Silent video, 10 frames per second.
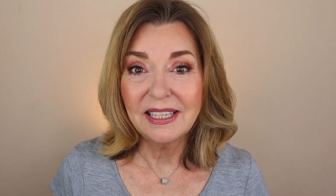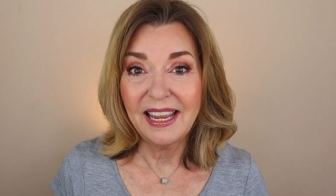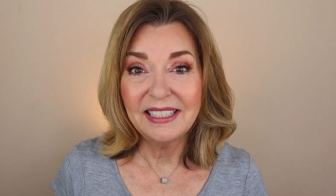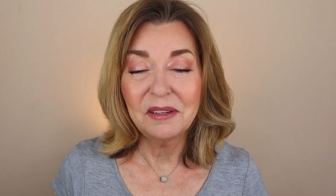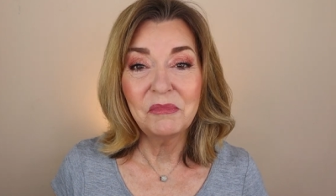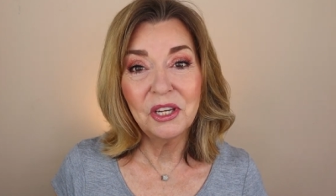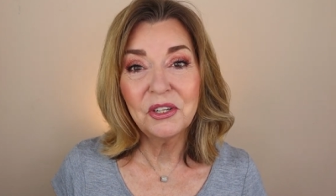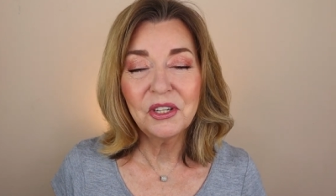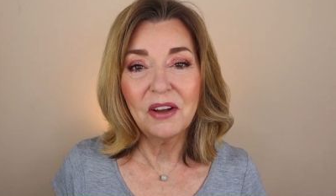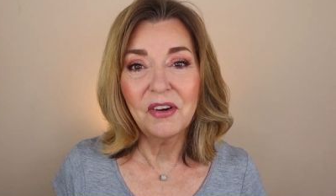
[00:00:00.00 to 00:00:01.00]
take some
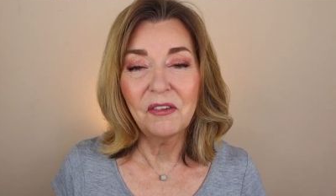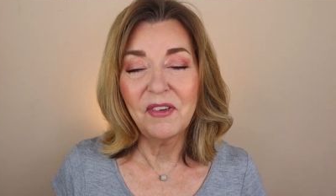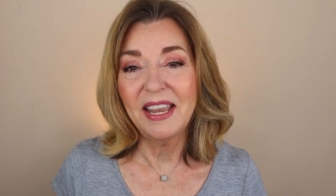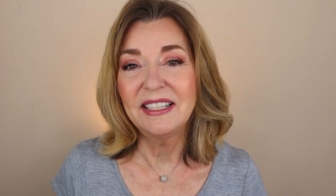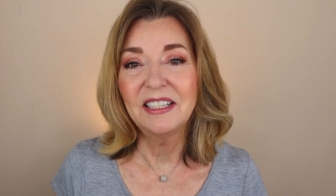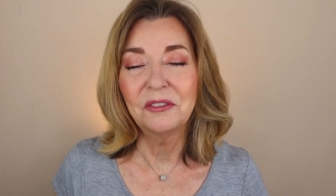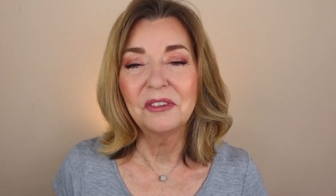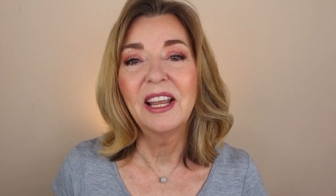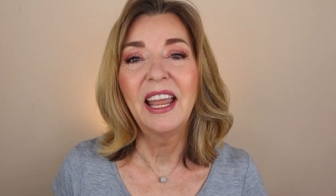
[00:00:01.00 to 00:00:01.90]
years off our face and,